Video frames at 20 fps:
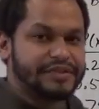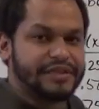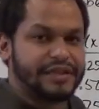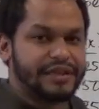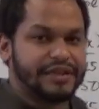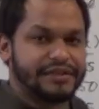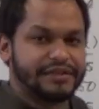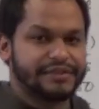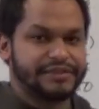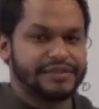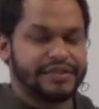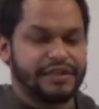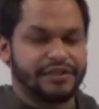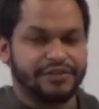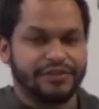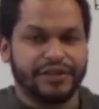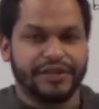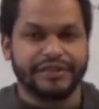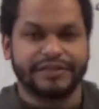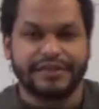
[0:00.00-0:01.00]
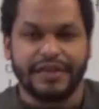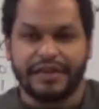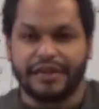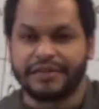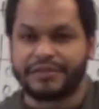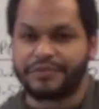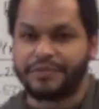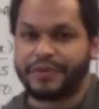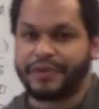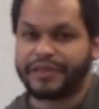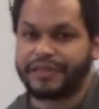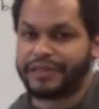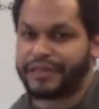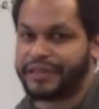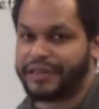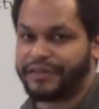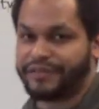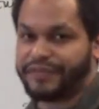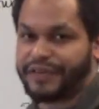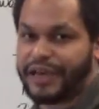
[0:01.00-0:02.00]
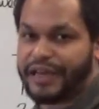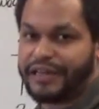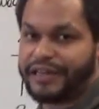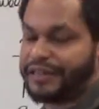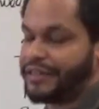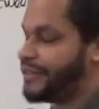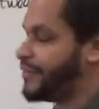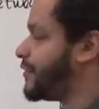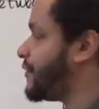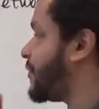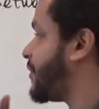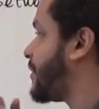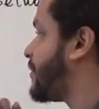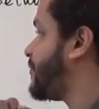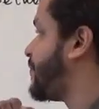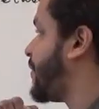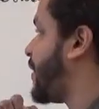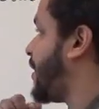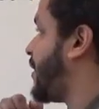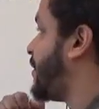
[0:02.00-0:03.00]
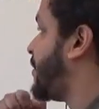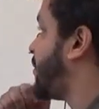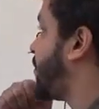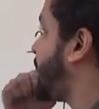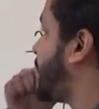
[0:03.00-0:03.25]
that generally tell us whether they are valid or invalid,